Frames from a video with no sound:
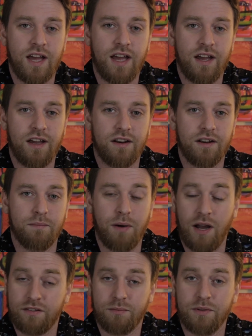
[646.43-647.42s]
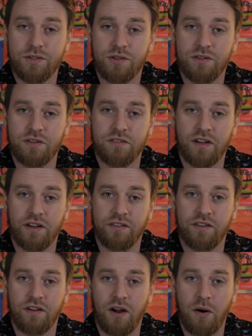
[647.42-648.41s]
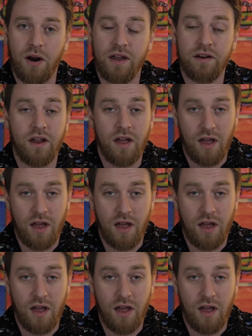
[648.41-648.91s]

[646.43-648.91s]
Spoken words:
and possibly shirt designs. Alright?